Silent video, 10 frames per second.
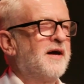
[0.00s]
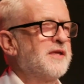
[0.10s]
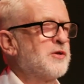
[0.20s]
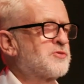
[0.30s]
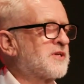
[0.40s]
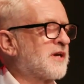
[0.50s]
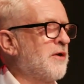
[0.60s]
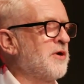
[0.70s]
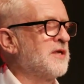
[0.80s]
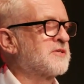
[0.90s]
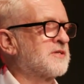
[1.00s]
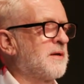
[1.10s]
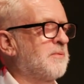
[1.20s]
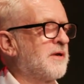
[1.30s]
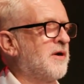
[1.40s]
I used to go into
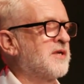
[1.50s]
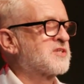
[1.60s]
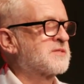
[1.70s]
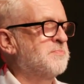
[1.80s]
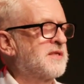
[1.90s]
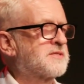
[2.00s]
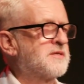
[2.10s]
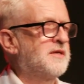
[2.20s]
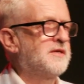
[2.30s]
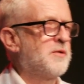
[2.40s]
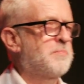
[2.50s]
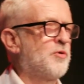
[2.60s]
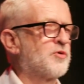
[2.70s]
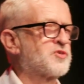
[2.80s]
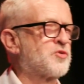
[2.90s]
W.H. Smith's in
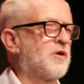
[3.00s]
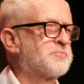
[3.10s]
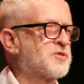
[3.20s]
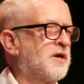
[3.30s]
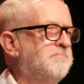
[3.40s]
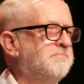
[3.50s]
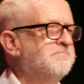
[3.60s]
Newport, Shropshire.